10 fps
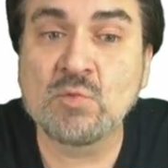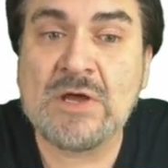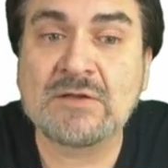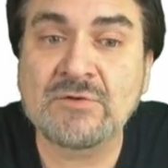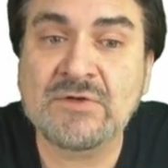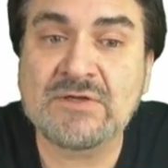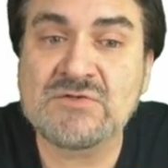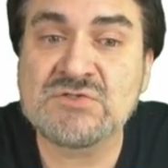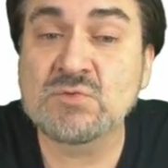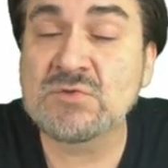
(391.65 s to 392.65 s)
want to look
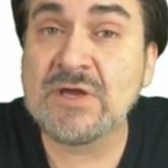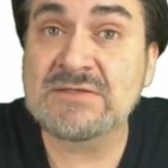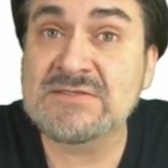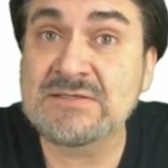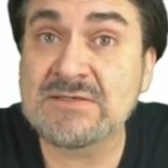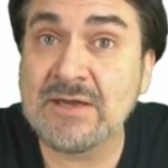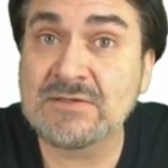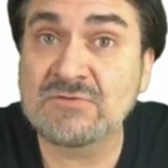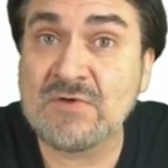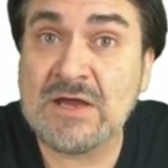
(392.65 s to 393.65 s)
into
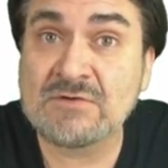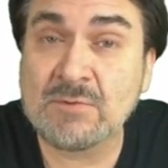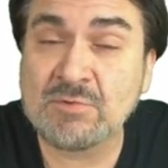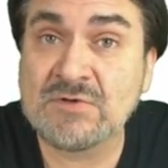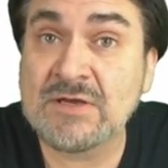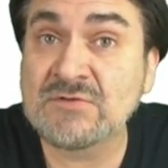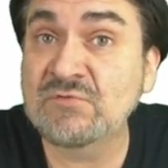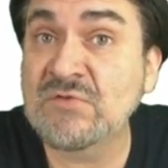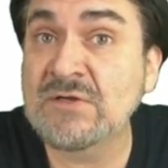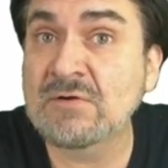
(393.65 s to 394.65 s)
1995 Upper Deck to
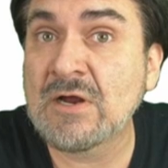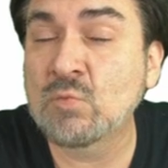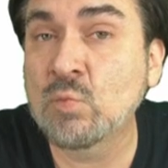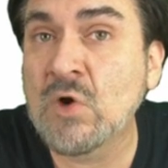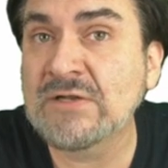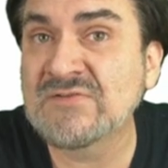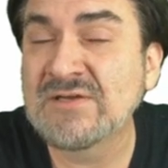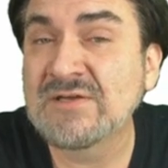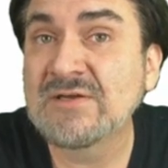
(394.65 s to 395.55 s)
figure out what